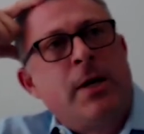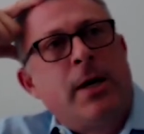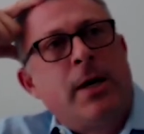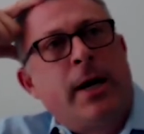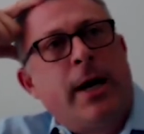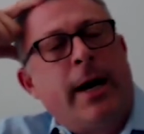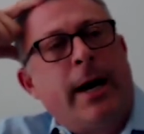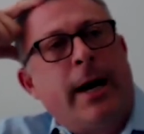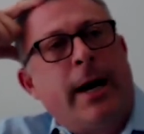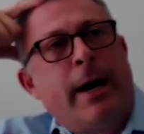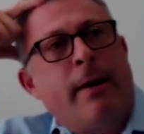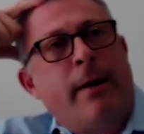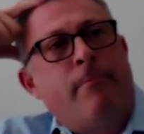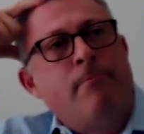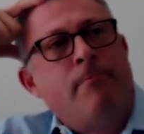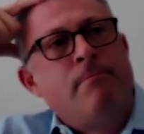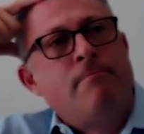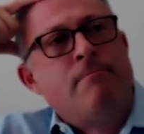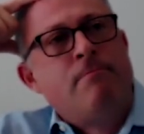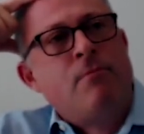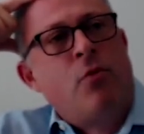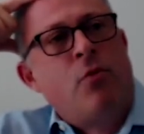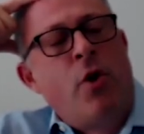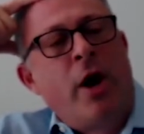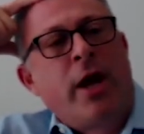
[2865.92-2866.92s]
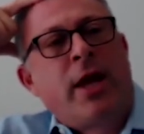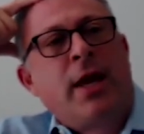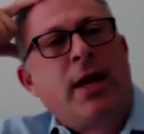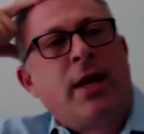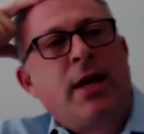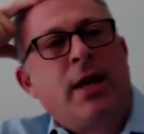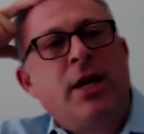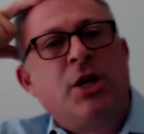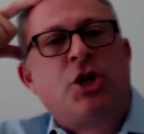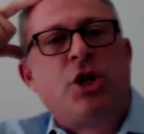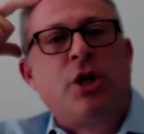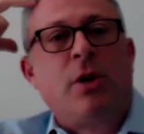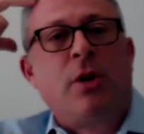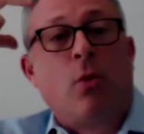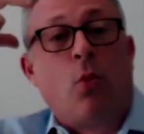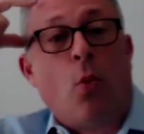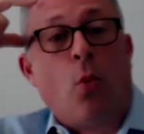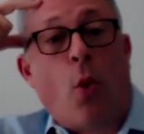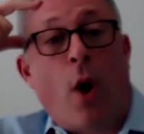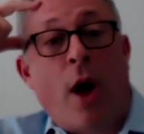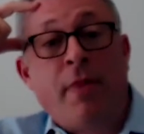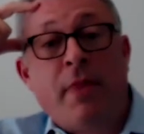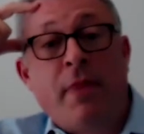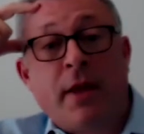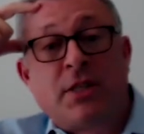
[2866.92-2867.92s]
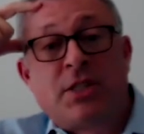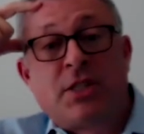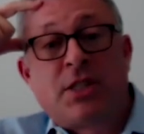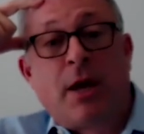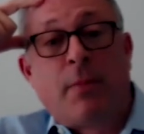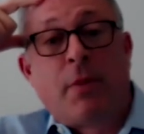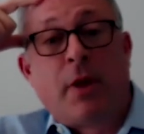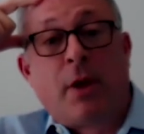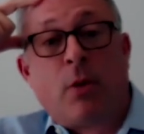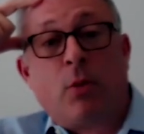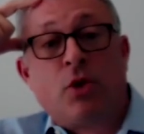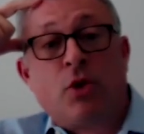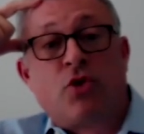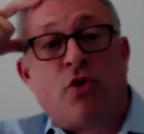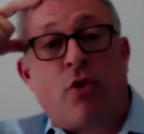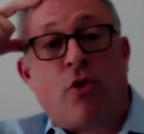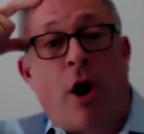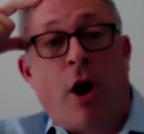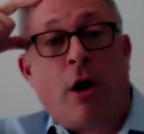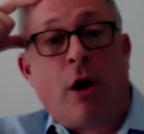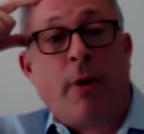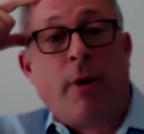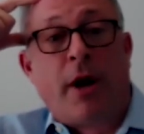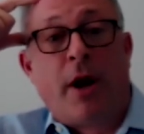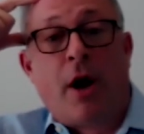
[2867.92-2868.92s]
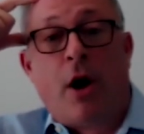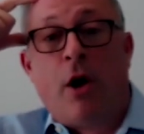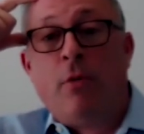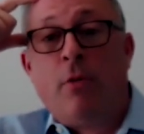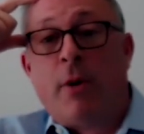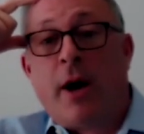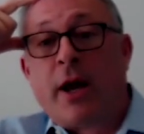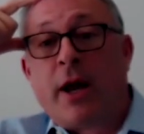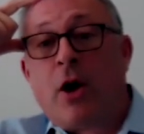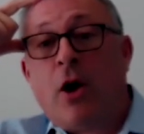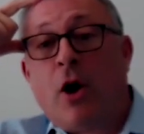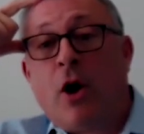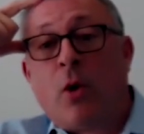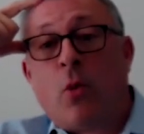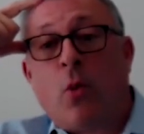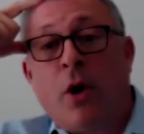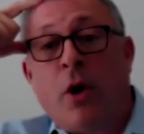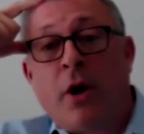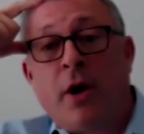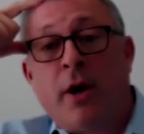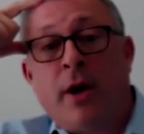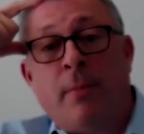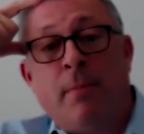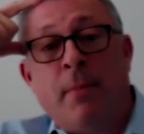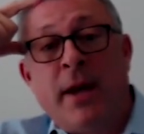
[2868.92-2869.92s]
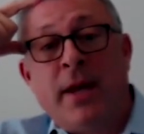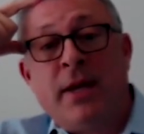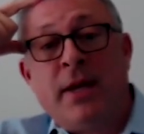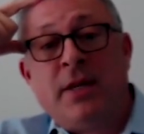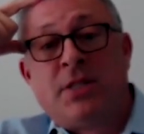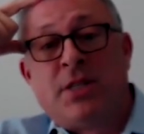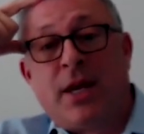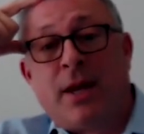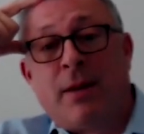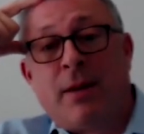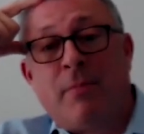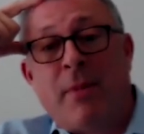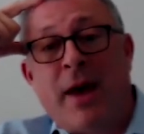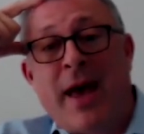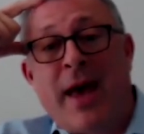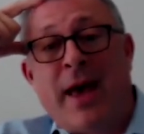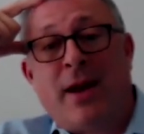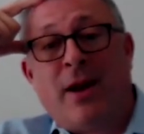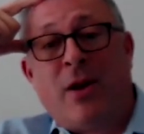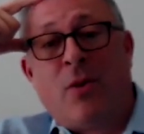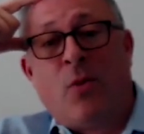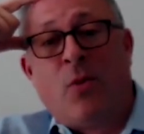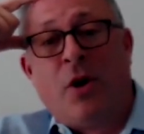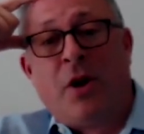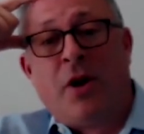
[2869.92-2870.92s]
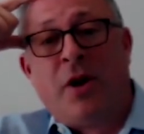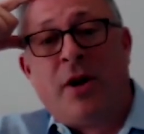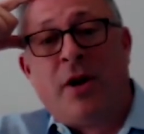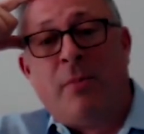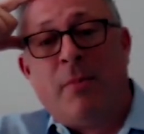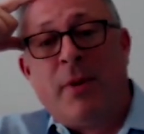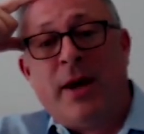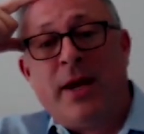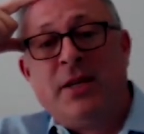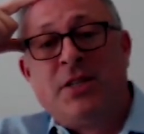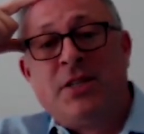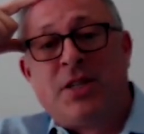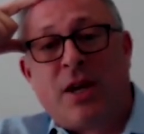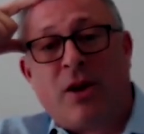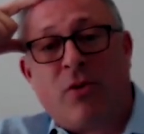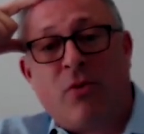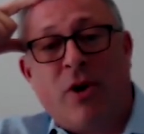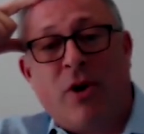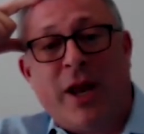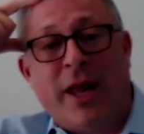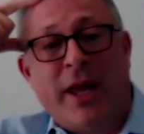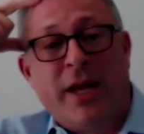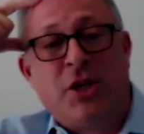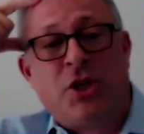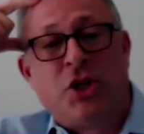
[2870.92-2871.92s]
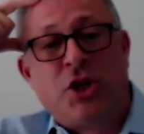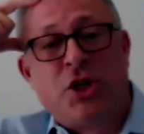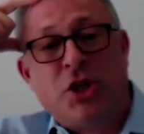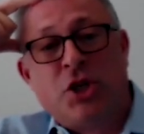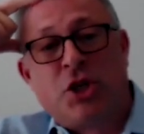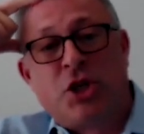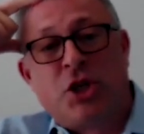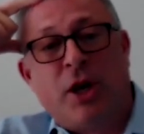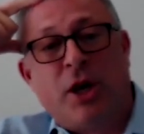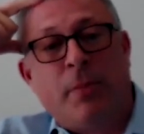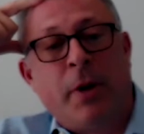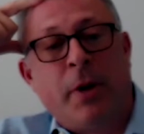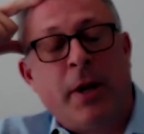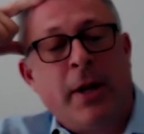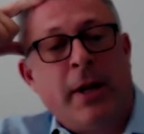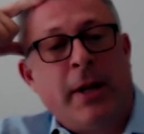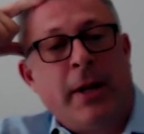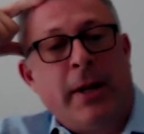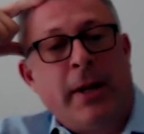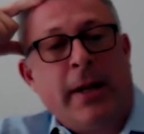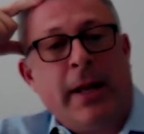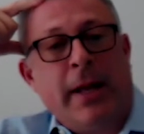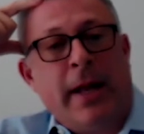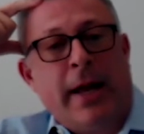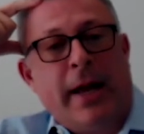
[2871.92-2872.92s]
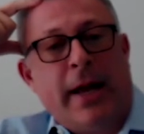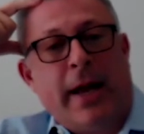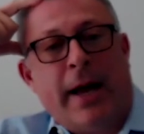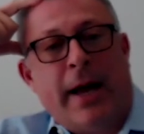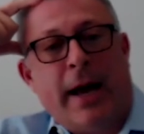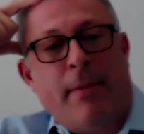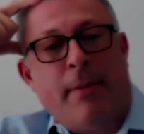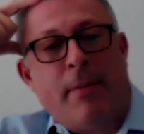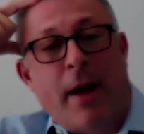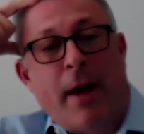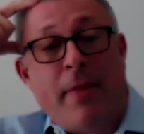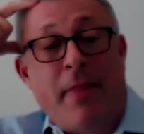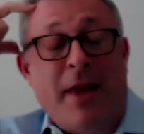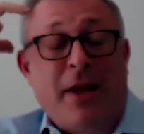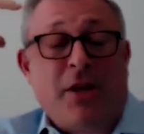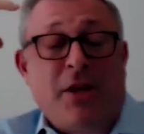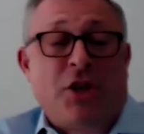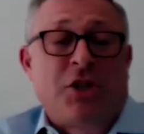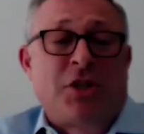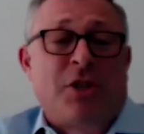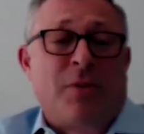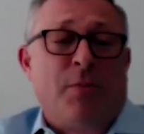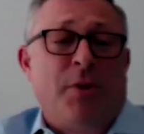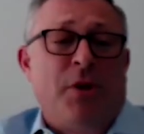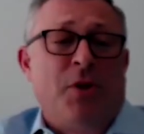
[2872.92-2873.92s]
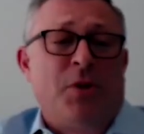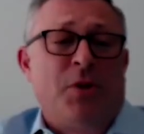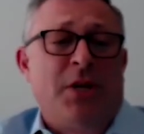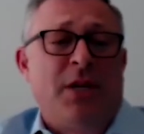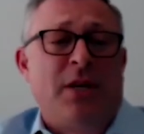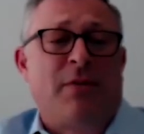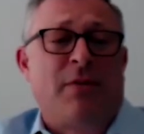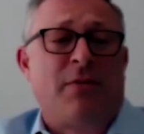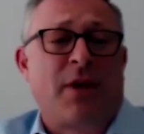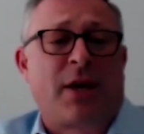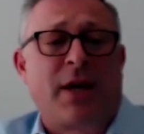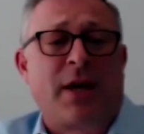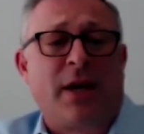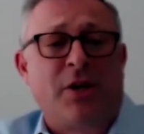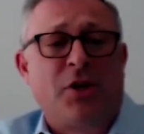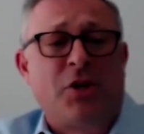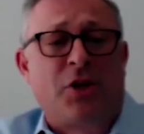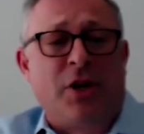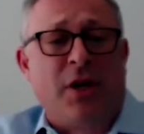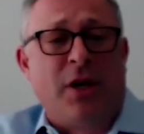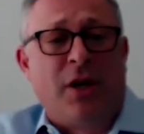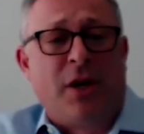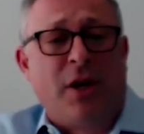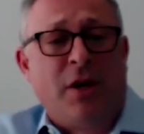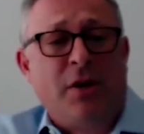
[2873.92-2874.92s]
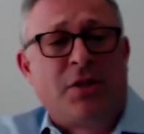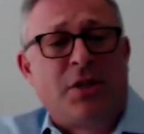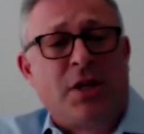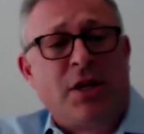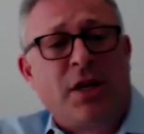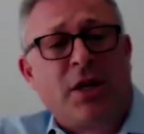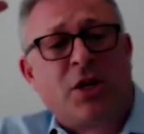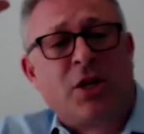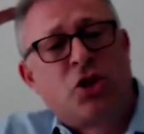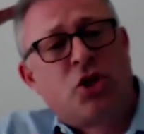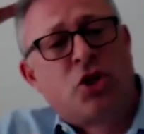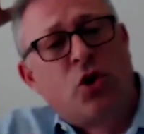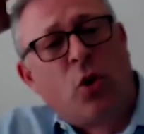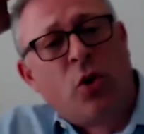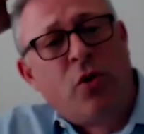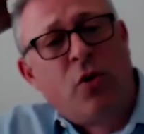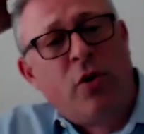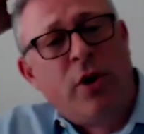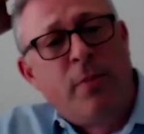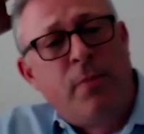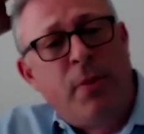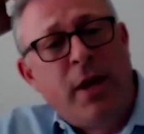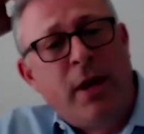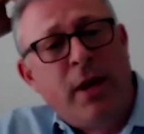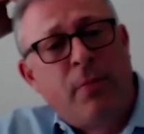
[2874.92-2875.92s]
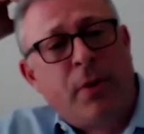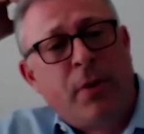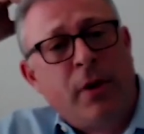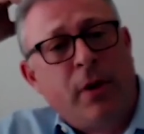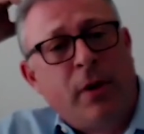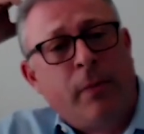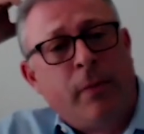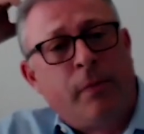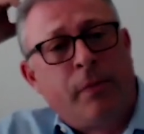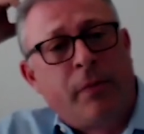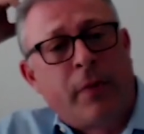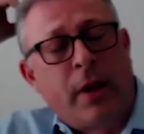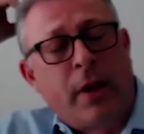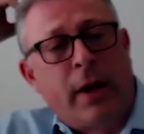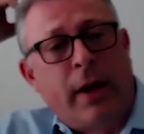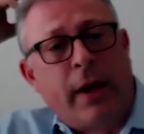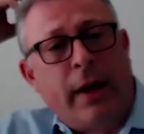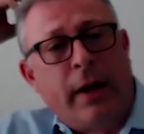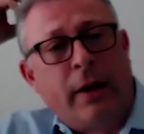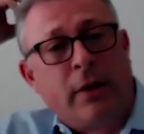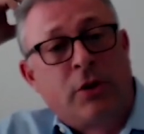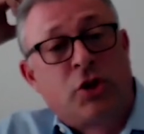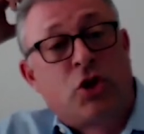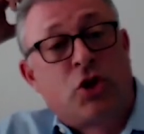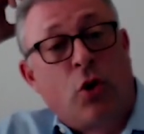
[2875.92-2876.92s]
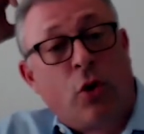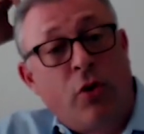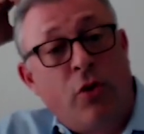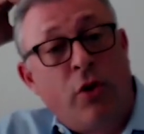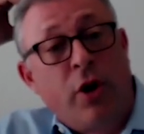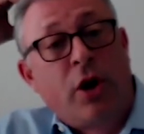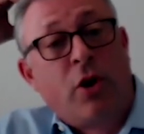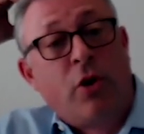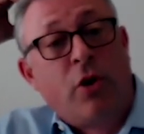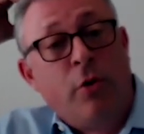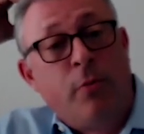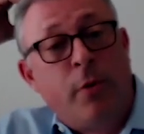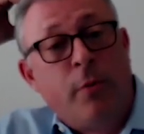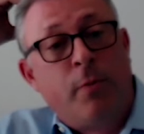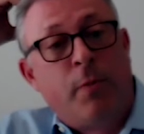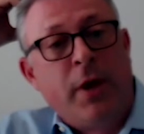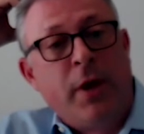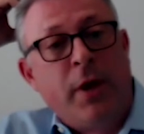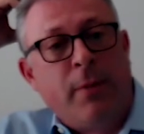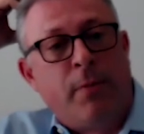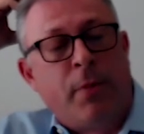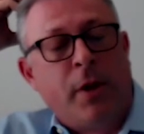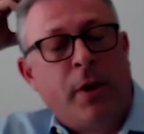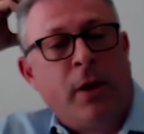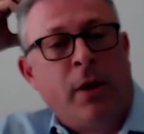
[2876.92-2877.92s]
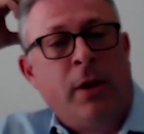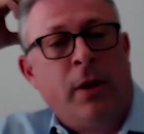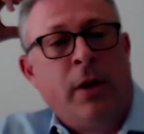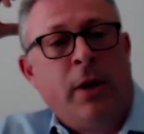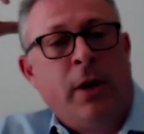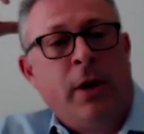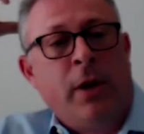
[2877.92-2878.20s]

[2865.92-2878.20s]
uh, recognition one, that something was wrong, but oh my God, what an amazing man and what an amazing relationship. Um, and then just the beauty of the country. You know, it's an extraordinary people, uh, extraordinary group of people,